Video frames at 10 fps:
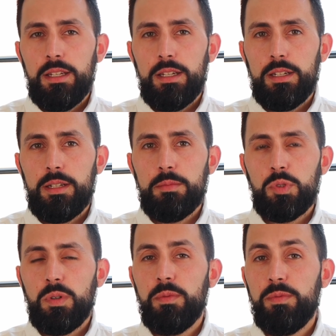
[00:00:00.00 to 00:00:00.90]

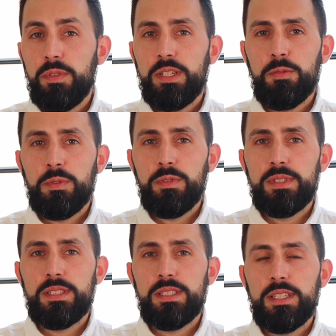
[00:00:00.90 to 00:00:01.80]
So hopefully we'll
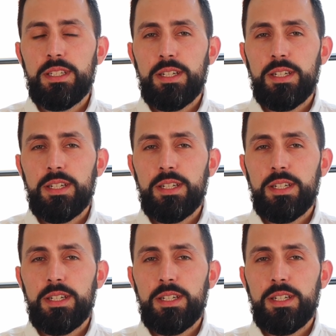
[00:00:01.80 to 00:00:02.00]
see